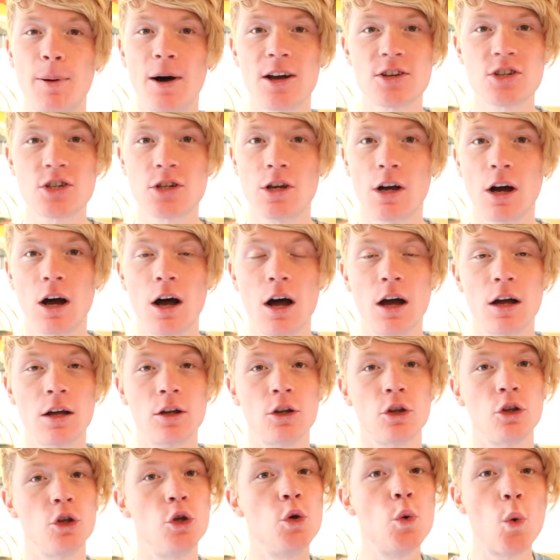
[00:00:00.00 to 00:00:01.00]
busker,
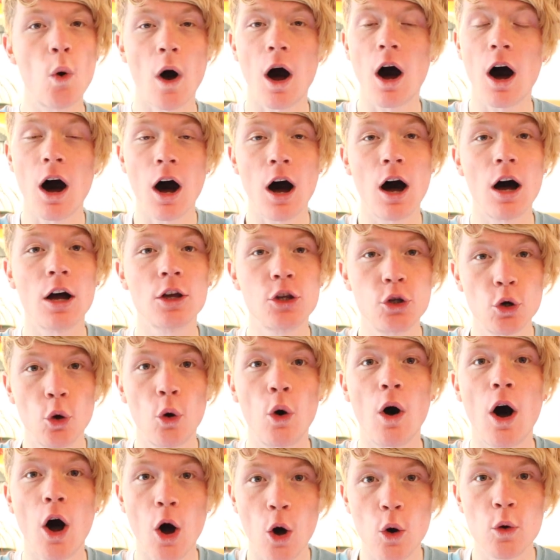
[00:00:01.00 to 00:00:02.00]
you are
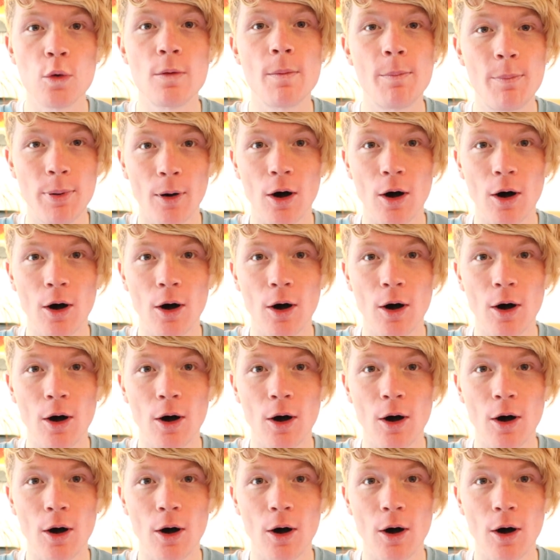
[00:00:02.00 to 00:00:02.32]
your own